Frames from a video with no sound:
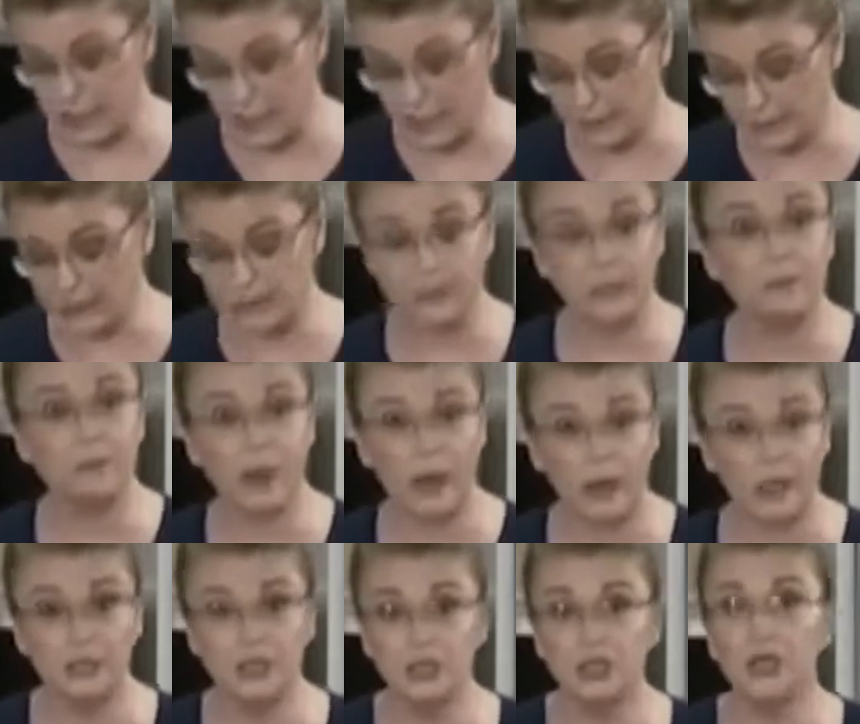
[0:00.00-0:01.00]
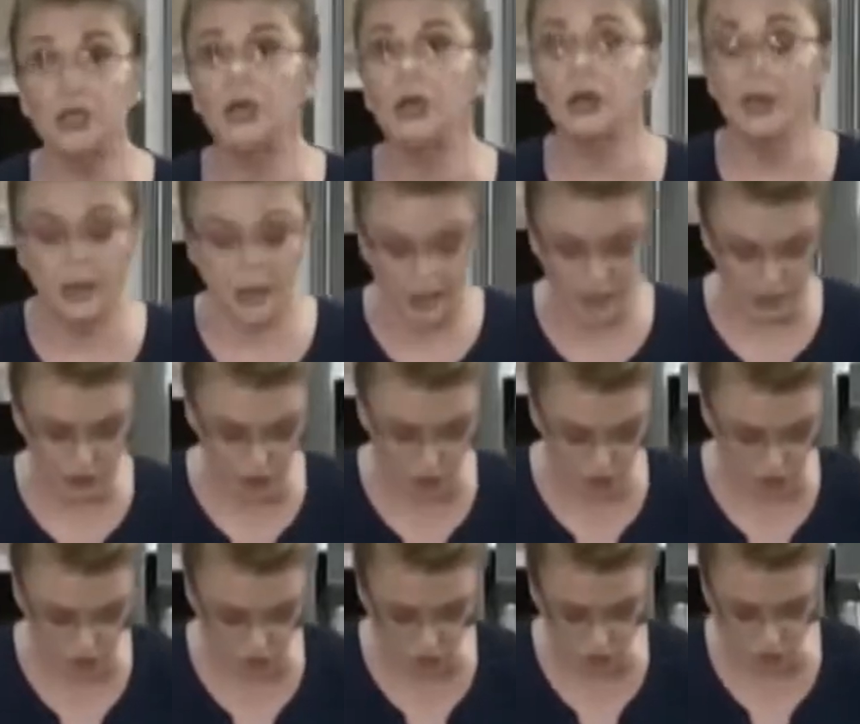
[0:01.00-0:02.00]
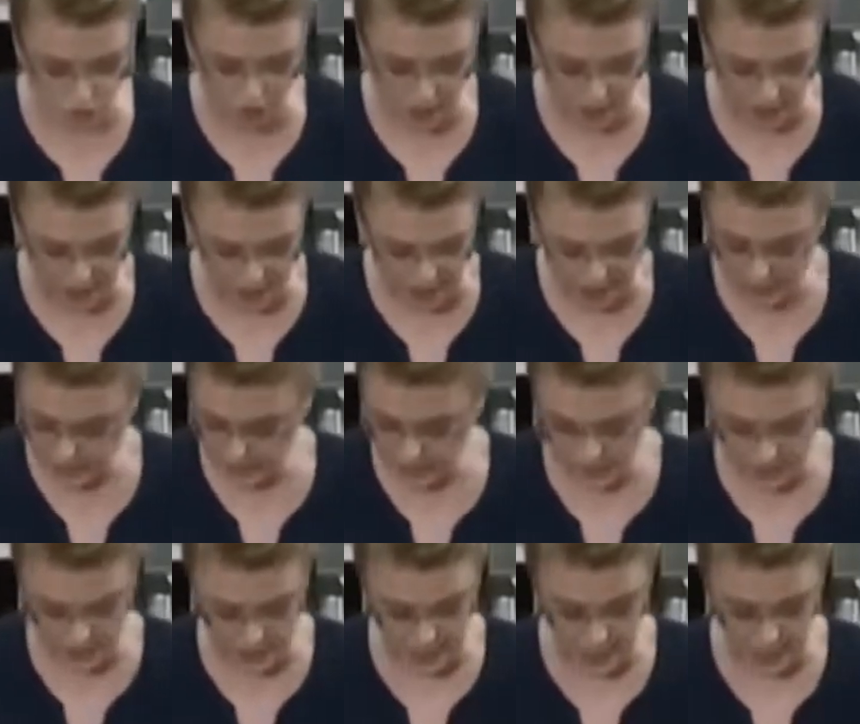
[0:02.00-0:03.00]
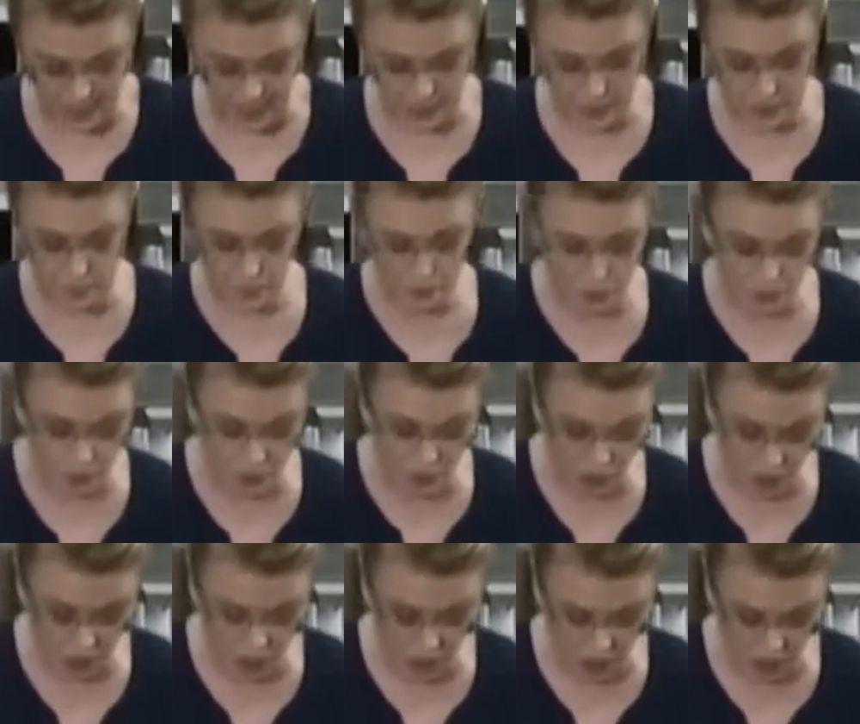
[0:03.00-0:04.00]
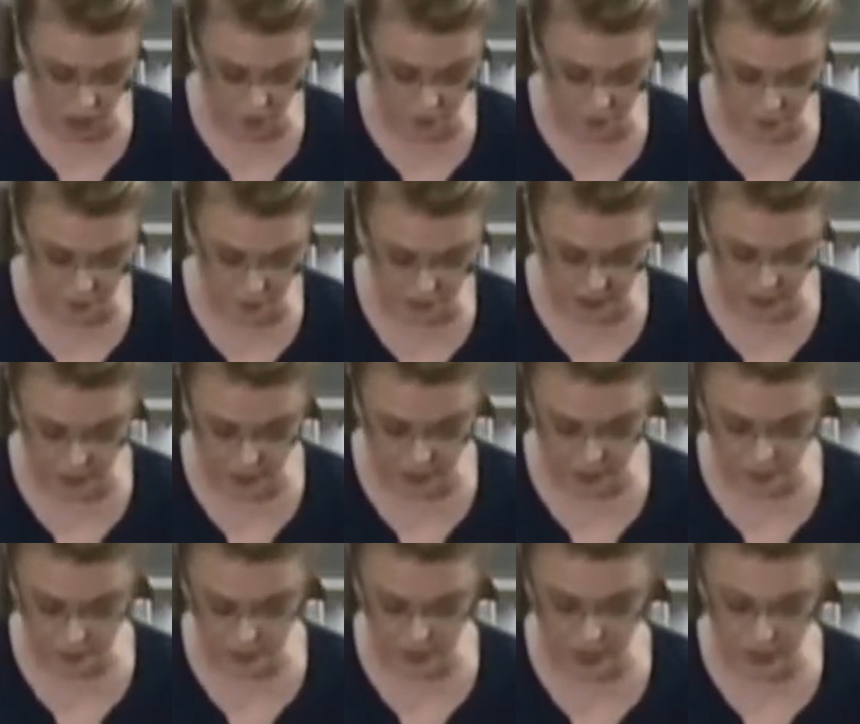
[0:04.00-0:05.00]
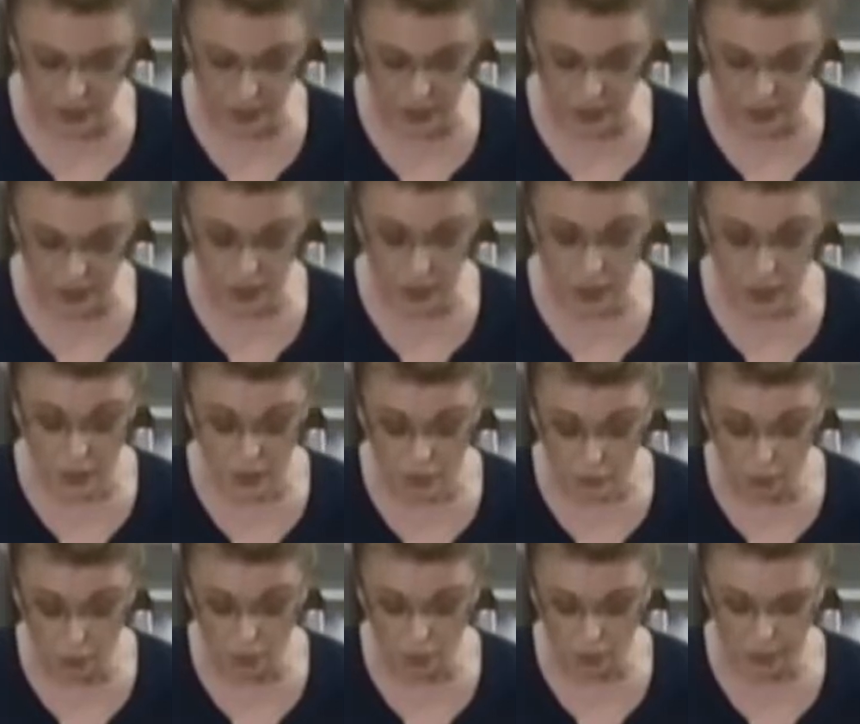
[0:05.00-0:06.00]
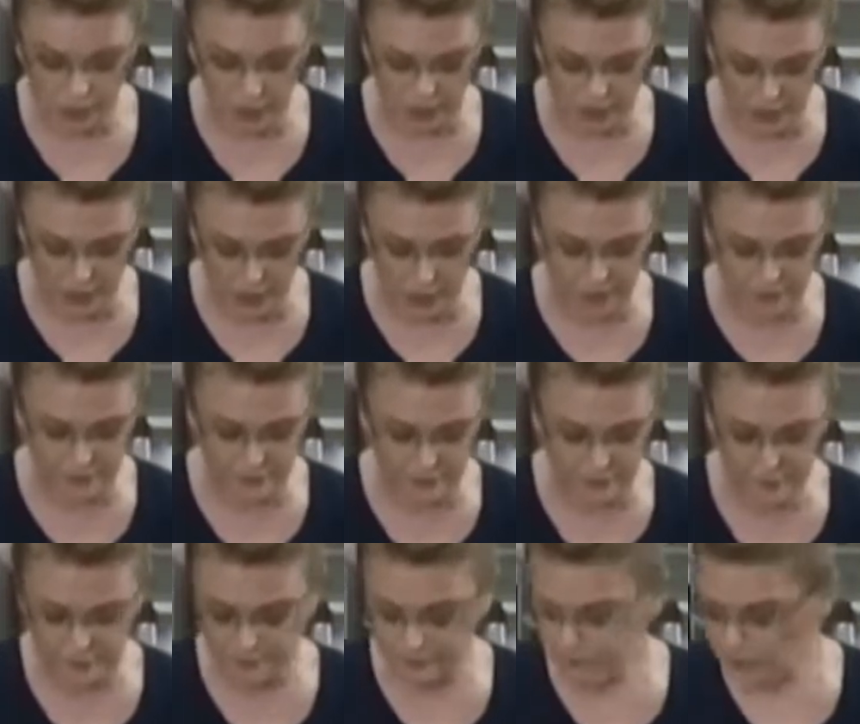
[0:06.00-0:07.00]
times as much as you do dried, and I think that is probably going to be more than enough.